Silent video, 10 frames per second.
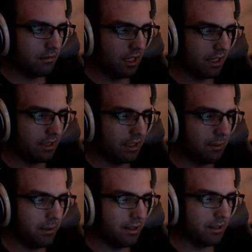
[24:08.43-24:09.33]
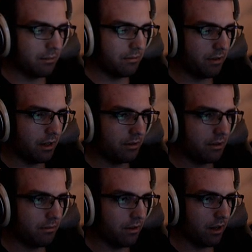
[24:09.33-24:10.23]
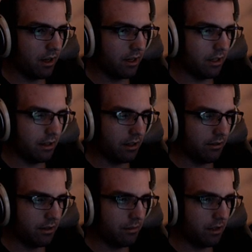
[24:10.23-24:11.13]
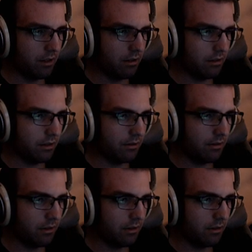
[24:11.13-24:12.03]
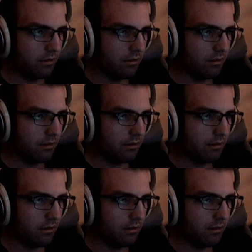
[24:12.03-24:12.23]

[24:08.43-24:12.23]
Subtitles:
Like the demons, I'm fine with some variety and having them be a little different.